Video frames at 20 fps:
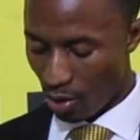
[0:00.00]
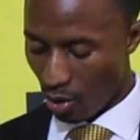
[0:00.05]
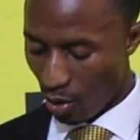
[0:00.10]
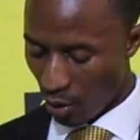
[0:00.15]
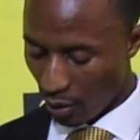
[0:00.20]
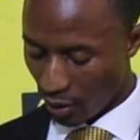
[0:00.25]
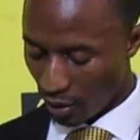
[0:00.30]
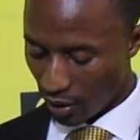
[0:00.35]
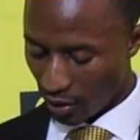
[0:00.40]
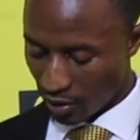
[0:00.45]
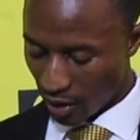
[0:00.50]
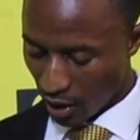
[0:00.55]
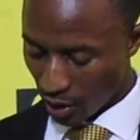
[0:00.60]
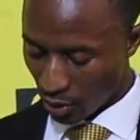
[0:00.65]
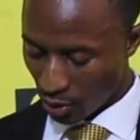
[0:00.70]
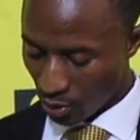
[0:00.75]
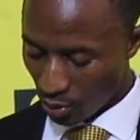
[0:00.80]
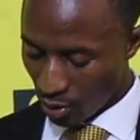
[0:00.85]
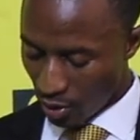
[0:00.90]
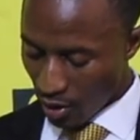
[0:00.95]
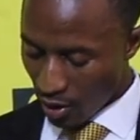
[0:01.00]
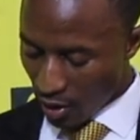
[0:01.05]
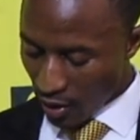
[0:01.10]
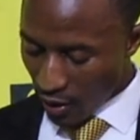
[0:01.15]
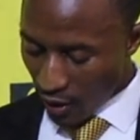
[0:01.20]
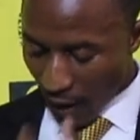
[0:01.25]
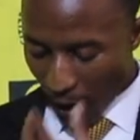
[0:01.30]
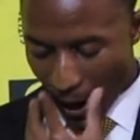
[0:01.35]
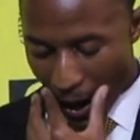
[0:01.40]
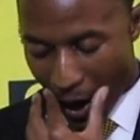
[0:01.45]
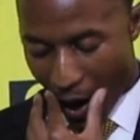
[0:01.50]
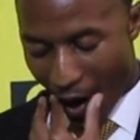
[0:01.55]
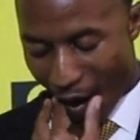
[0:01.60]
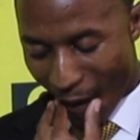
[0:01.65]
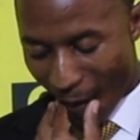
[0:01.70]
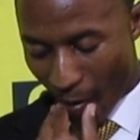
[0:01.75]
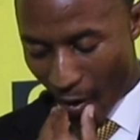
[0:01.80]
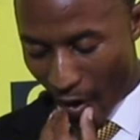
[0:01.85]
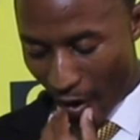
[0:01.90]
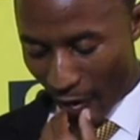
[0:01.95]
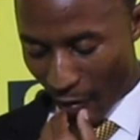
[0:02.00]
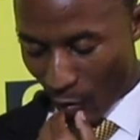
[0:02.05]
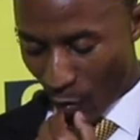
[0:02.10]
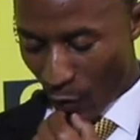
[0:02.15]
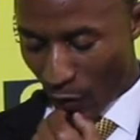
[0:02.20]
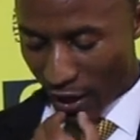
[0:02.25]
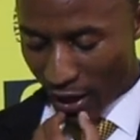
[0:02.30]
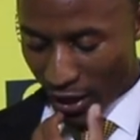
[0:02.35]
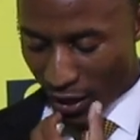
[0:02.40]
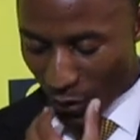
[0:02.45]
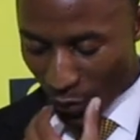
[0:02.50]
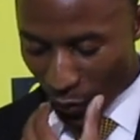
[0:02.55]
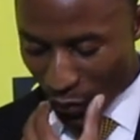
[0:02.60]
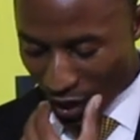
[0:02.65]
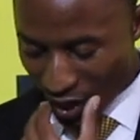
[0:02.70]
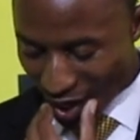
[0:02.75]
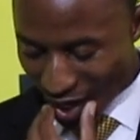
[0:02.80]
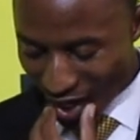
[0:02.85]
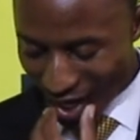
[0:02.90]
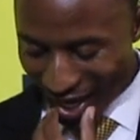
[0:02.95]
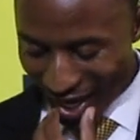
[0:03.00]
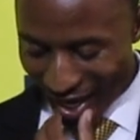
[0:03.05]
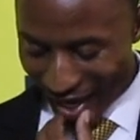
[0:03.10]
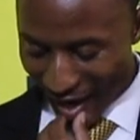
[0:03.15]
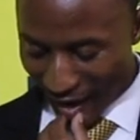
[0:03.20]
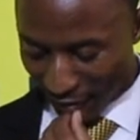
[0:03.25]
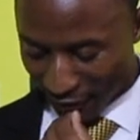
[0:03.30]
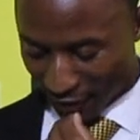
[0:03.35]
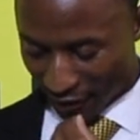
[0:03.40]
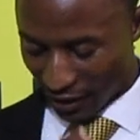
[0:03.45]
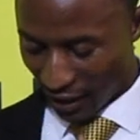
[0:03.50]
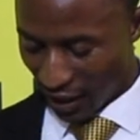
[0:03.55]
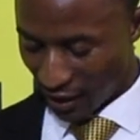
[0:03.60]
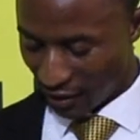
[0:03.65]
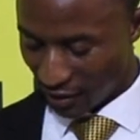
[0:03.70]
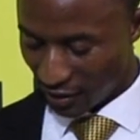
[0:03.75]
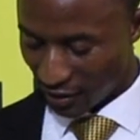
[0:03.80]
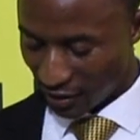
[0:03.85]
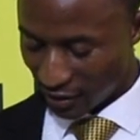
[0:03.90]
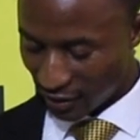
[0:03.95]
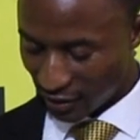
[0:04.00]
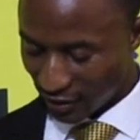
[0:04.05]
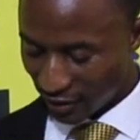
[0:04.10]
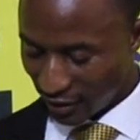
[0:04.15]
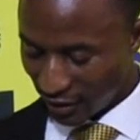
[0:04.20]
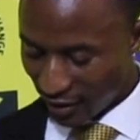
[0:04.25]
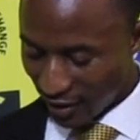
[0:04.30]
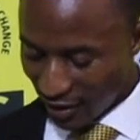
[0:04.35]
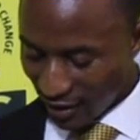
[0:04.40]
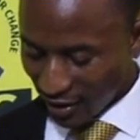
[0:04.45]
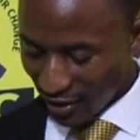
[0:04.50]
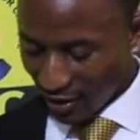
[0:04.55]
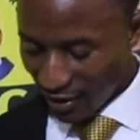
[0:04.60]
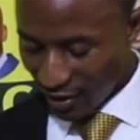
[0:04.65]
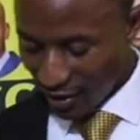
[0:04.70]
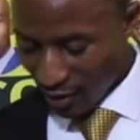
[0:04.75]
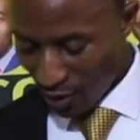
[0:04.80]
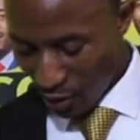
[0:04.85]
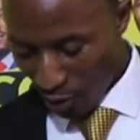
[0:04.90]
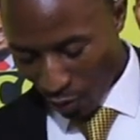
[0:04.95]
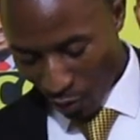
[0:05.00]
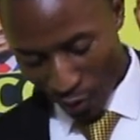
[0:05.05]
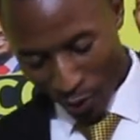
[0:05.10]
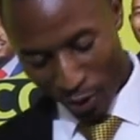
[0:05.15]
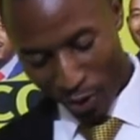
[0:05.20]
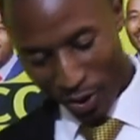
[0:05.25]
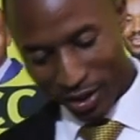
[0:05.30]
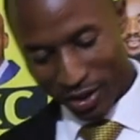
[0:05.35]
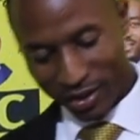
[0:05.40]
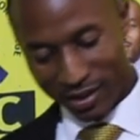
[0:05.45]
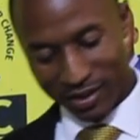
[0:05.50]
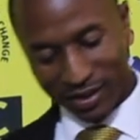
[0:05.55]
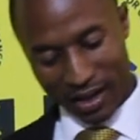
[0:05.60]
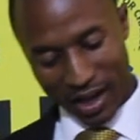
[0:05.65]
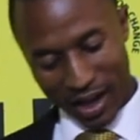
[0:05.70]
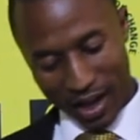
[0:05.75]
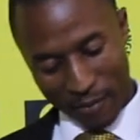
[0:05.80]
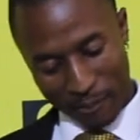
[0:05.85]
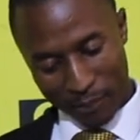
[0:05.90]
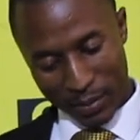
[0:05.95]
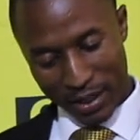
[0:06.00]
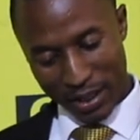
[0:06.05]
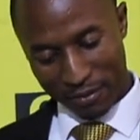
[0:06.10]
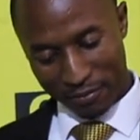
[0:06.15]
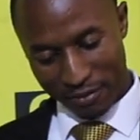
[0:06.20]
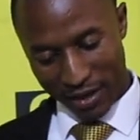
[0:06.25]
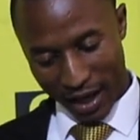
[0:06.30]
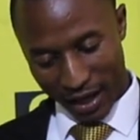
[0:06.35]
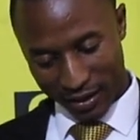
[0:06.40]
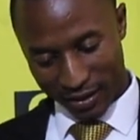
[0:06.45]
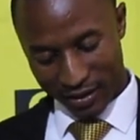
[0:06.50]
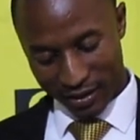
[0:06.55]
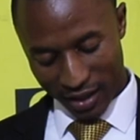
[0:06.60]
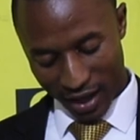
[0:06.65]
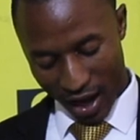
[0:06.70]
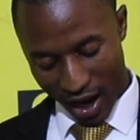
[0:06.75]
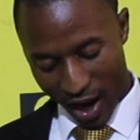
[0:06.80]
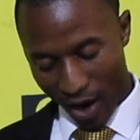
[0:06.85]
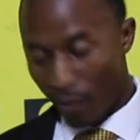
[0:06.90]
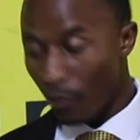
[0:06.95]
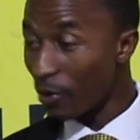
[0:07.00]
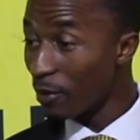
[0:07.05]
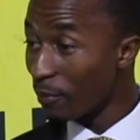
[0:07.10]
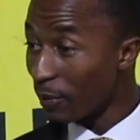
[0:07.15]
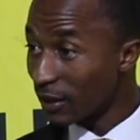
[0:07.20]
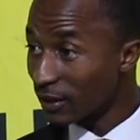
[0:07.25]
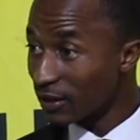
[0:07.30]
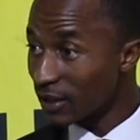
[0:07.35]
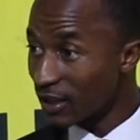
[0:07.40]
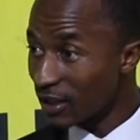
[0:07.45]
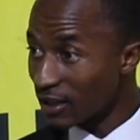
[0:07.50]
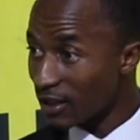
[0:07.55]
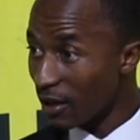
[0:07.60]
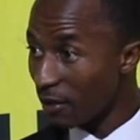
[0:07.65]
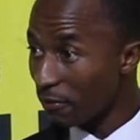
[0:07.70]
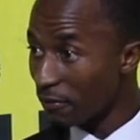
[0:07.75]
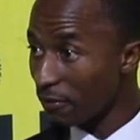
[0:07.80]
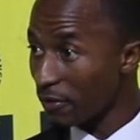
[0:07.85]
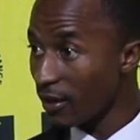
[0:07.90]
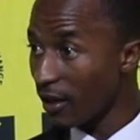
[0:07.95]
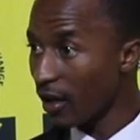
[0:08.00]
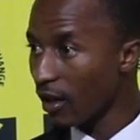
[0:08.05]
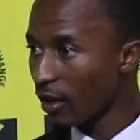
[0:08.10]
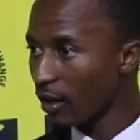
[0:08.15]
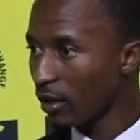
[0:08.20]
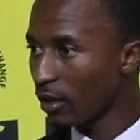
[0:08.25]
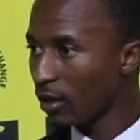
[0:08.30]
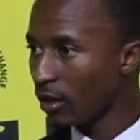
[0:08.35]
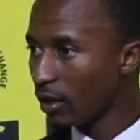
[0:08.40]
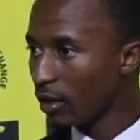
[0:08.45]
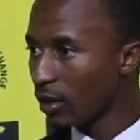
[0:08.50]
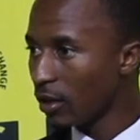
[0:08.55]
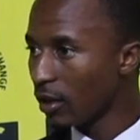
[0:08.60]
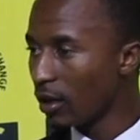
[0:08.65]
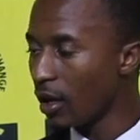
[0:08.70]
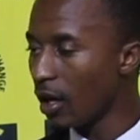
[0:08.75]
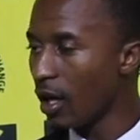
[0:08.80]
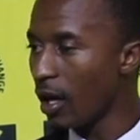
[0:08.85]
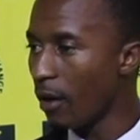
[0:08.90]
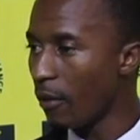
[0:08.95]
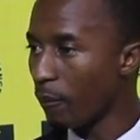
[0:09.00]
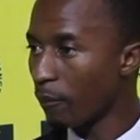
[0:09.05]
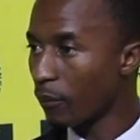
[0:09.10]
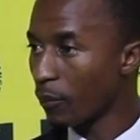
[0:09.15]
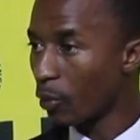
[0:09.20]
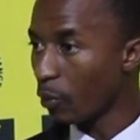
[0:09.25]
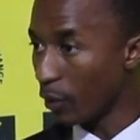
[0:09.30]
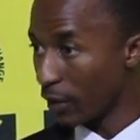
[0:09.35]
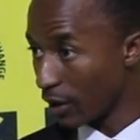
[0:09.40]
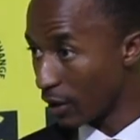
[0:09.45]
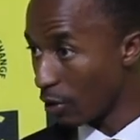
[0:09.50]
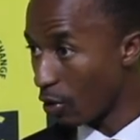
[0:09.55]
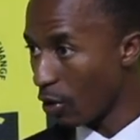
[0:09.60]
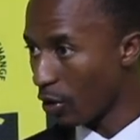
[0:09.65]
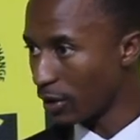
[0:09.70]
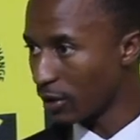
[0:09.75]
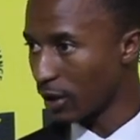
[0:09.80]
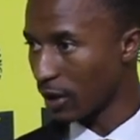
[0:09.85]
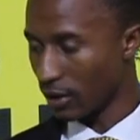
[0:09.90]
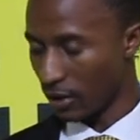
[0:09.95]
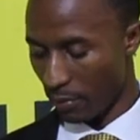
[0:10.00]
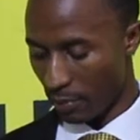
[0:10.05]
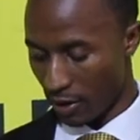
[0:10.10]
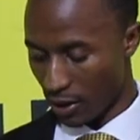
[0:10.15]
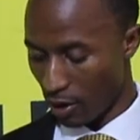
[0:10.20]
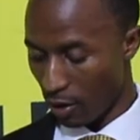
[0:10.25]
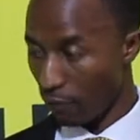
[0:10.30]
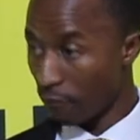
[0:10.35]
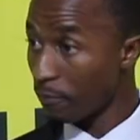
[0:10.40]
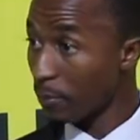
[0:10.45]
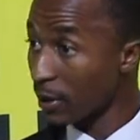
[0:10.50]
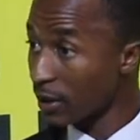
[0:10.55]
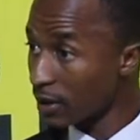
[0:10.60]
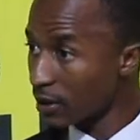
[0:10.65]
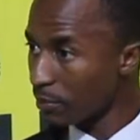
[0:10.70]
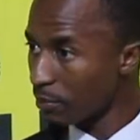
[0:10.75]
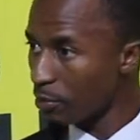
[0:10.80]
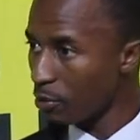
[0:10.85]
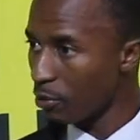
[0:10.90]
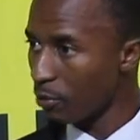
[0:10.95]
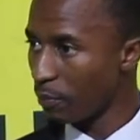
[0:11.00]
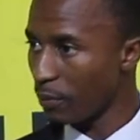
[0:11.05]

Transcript: Okay, thank you. We have said we don't believe that we must interfere with the courts as a matter of principle,